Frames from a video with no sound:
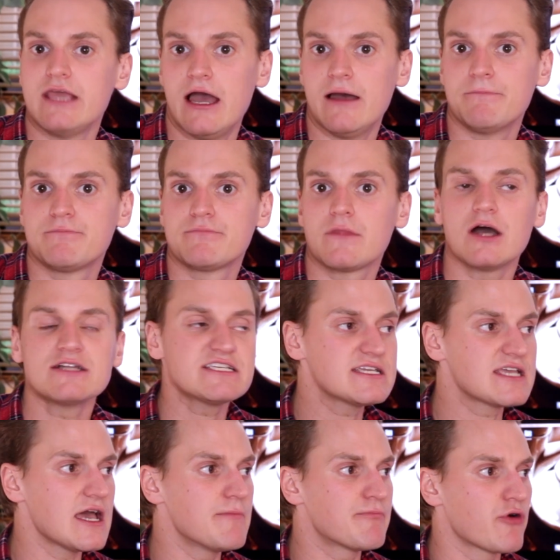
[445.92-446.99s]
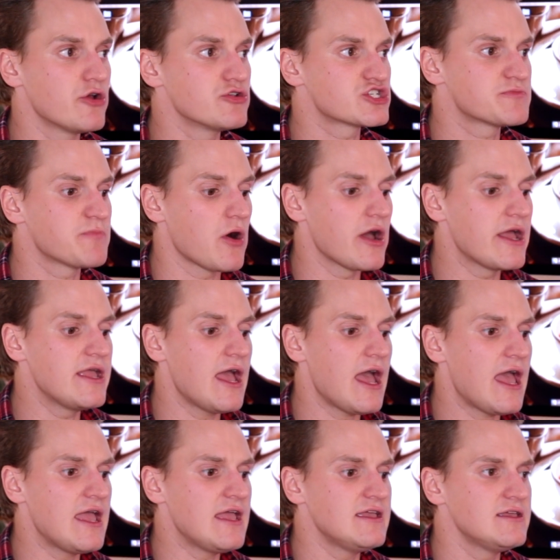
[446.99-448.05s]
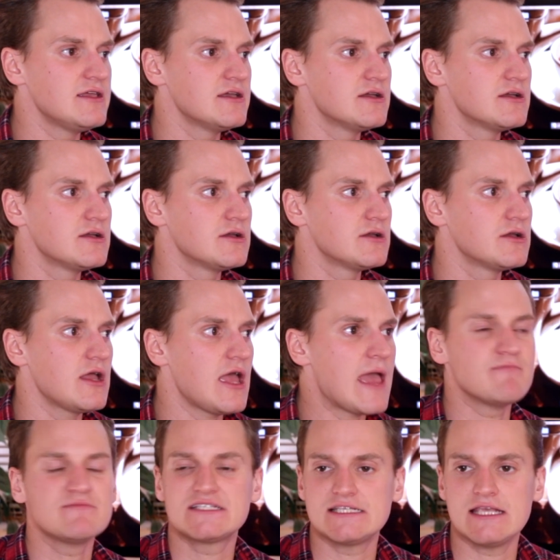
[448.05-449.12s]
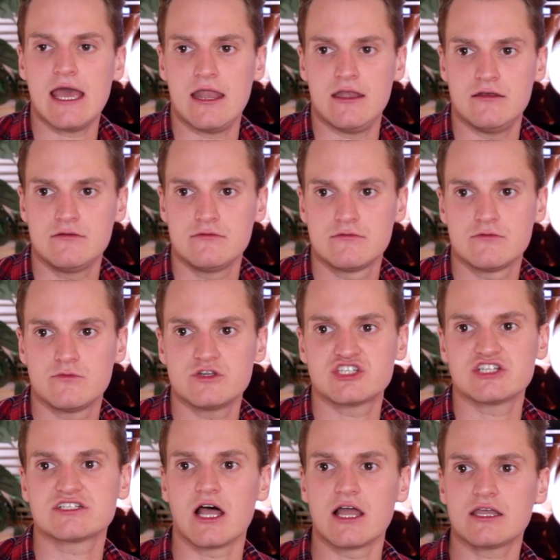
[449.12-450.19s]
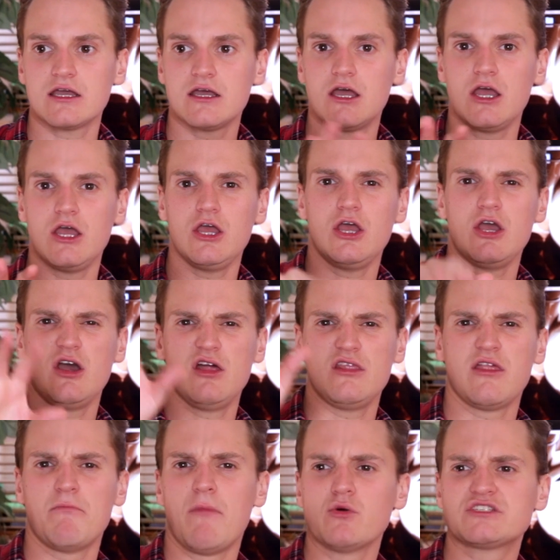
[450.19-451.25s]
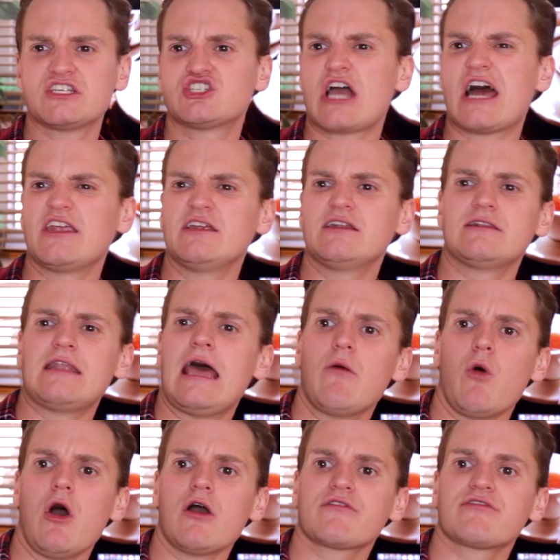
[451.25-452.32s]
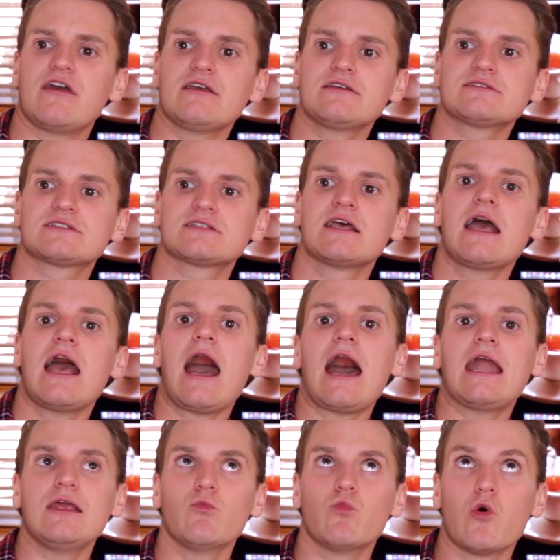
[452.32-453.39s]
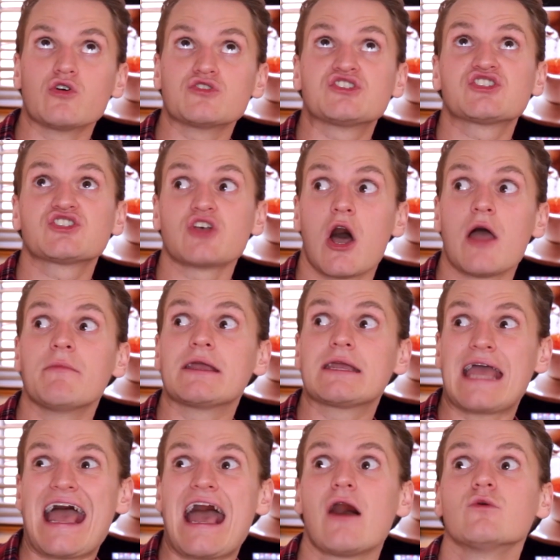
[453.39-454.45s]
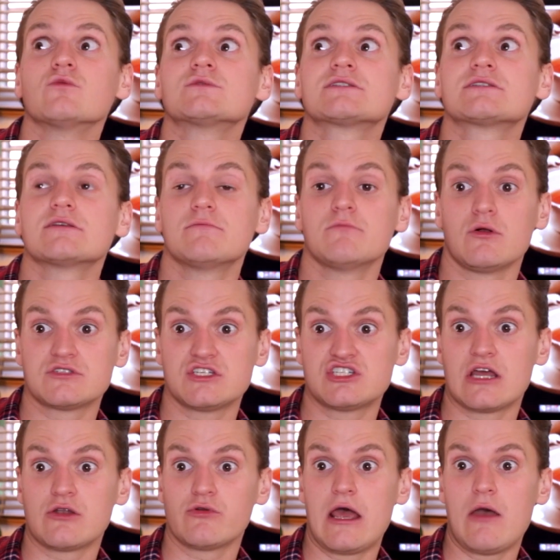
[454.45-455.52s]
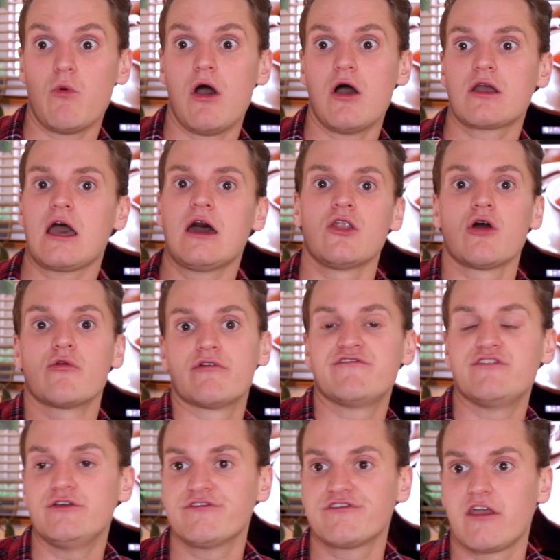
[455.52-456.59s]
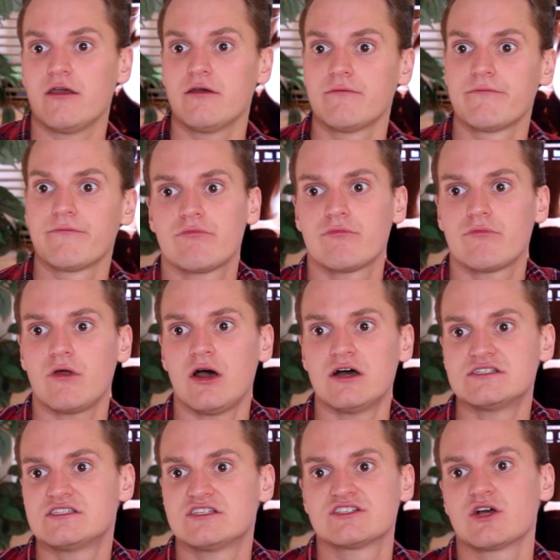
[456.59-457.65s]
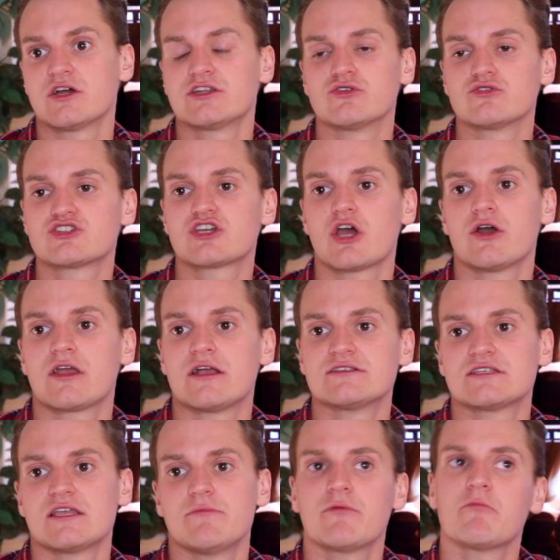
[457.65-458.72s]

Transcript: Yeah. I did get approached by a MCN, which is like the multi-channel network things. And it was Simon Cowell's multi-channel network. And I refused it. I decided not to go against it.